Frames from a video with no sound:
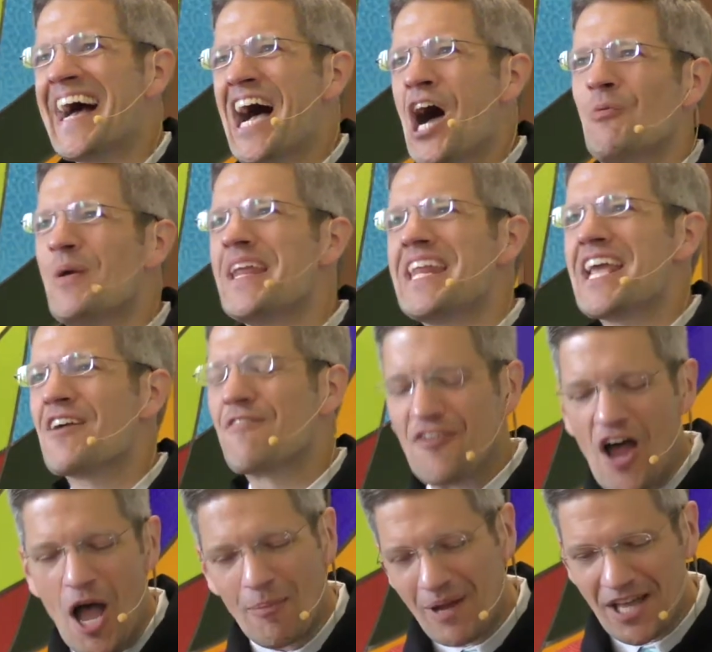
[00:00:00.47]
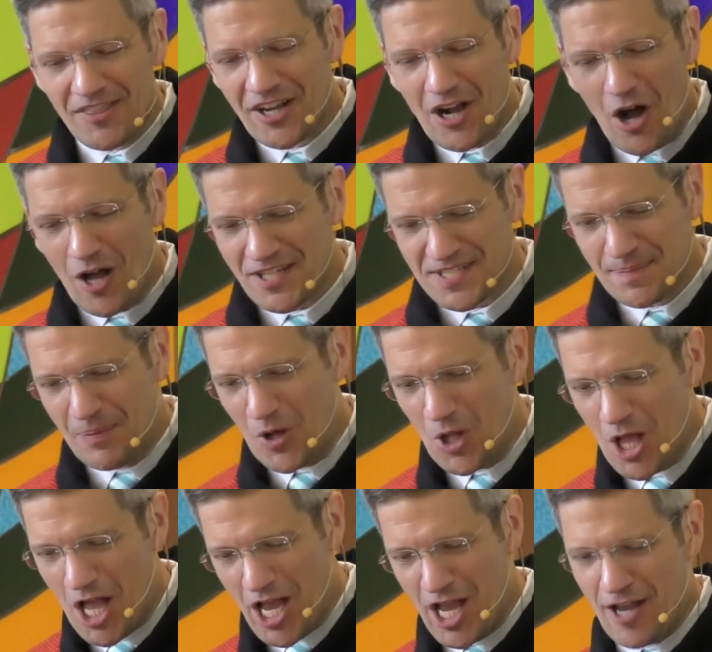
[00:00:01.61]
A reading from the
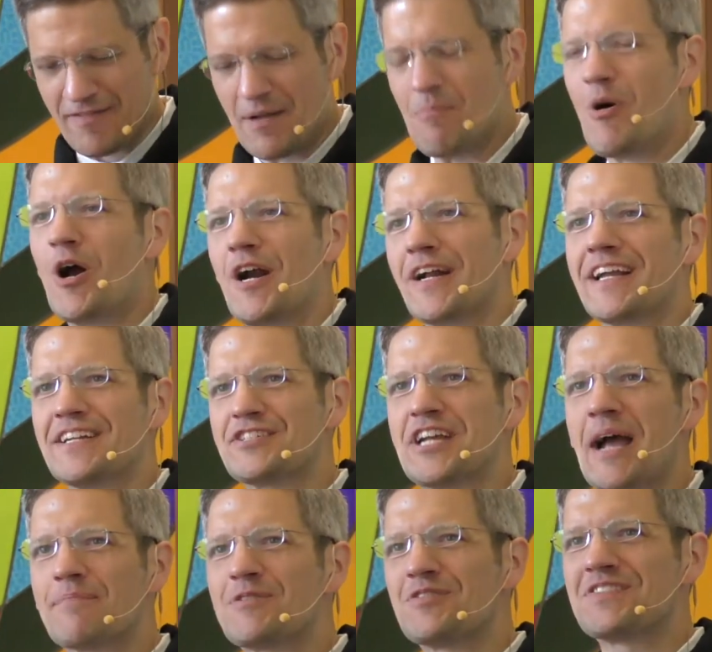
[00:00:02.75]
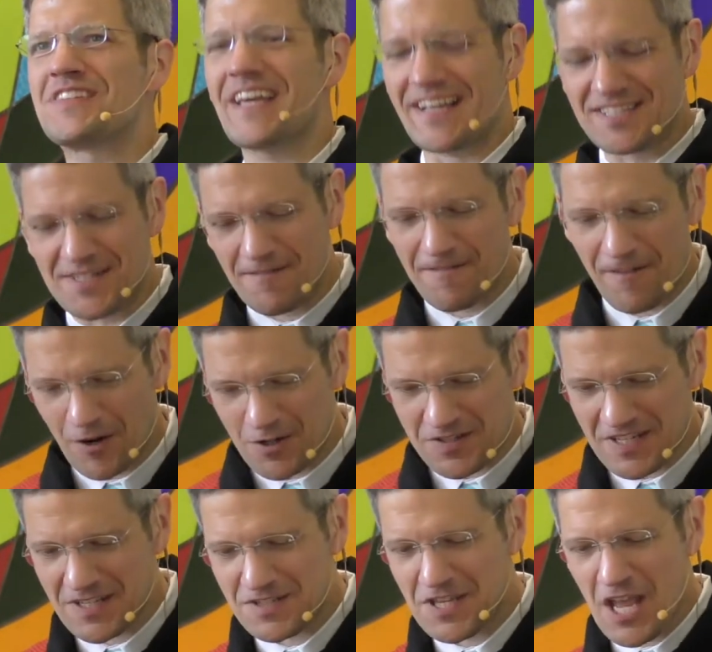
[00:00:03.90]
Gospel of Mark, chapter 6,
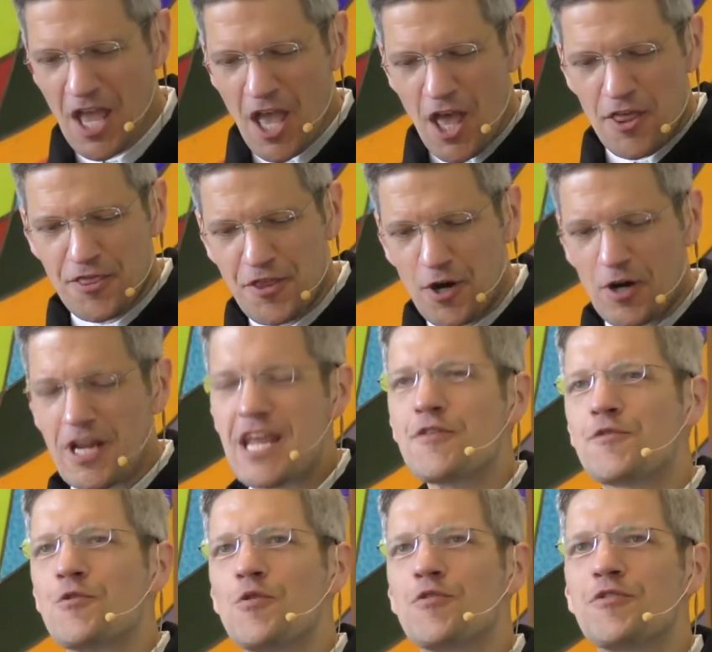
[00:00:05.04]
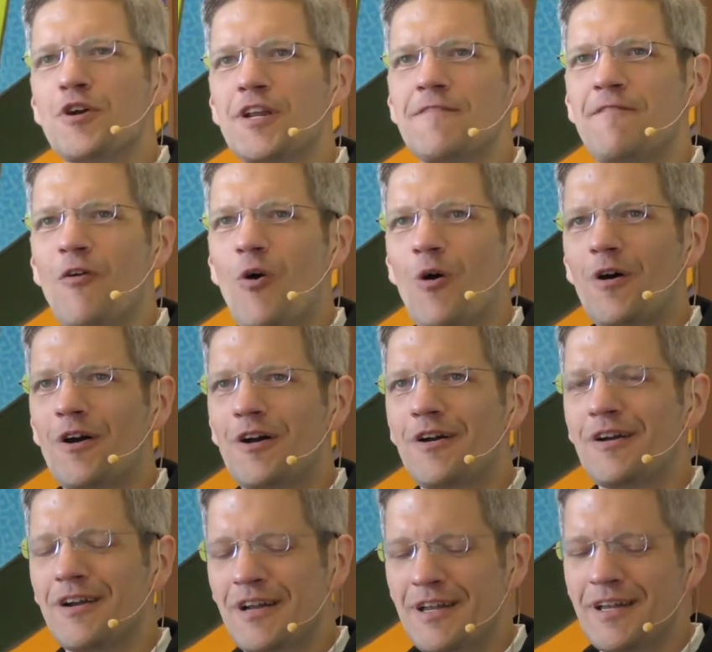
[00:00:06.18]
verses 30 through
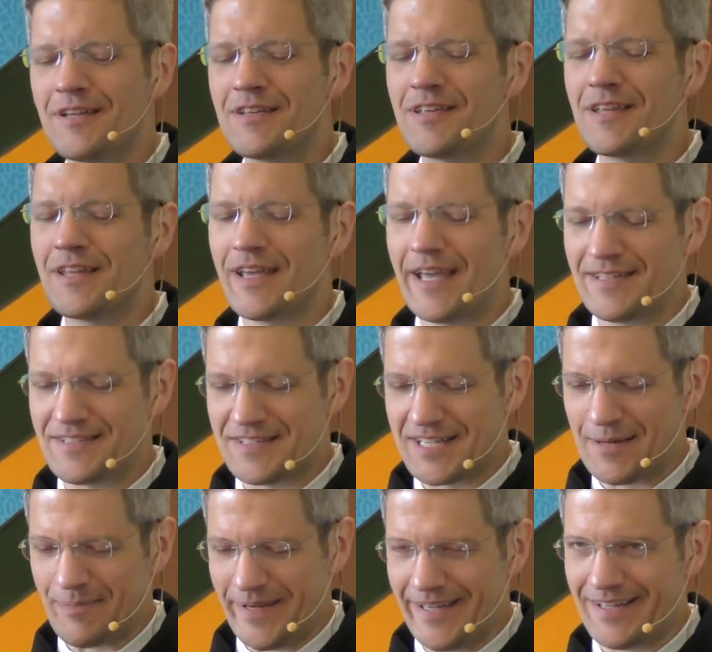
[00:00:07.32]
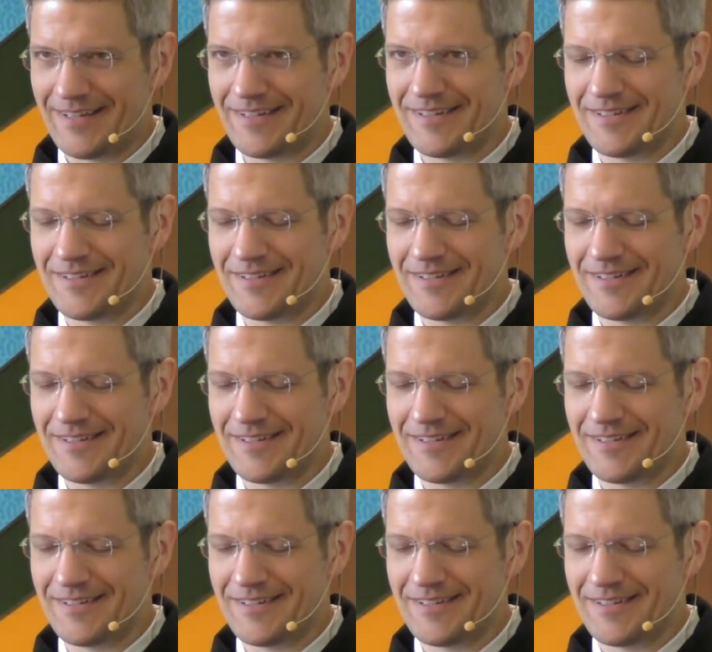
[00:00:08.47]
34, and skipping,